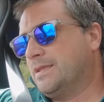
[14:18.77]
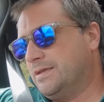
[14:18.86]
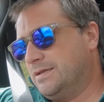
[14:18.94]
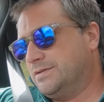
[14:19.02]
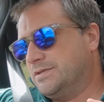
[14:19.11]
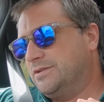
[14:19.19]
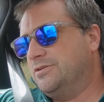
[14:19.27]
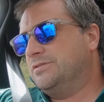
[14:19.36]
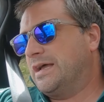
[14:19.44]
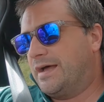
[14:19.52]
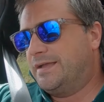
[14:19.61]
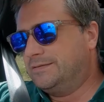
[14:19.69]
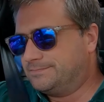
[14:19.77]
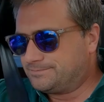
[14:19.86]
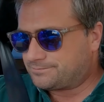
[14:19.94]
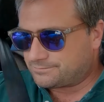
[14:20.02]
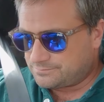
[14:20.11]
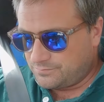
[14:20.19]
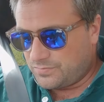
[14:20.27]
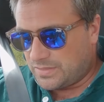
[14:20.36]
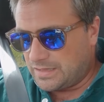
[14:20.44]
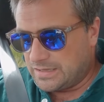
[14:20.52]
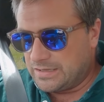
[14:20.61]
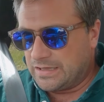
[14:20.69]
it's a new day.
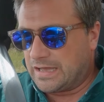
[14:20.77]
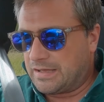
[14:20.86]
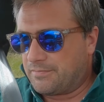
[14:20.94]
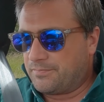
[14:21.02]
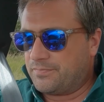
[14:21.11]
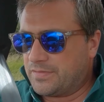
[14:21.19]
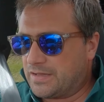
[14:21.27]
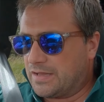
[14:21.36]
Um,